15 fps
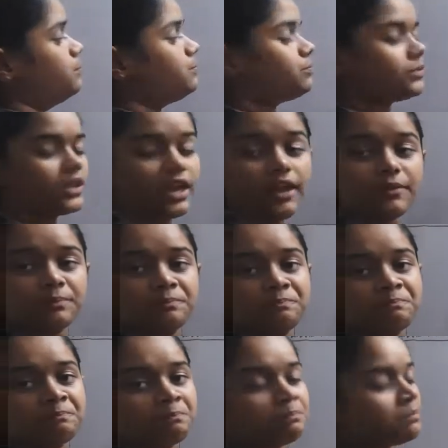Yeah.
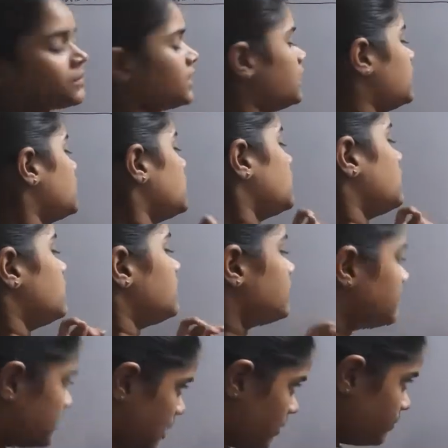
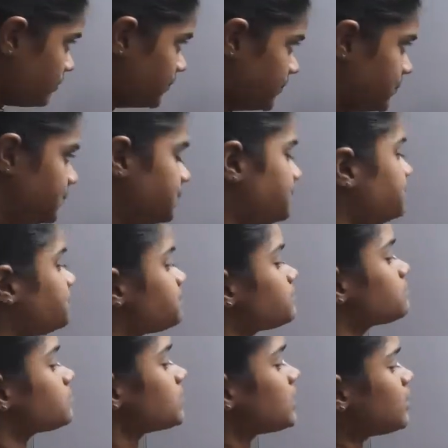Now
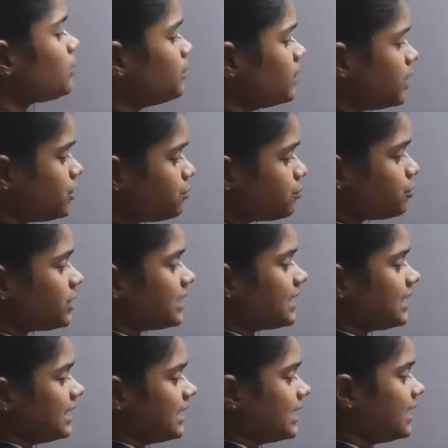we are removing
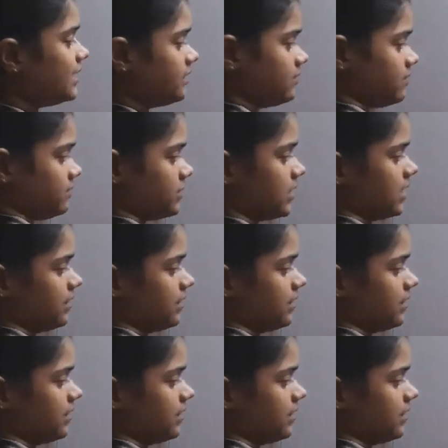ER and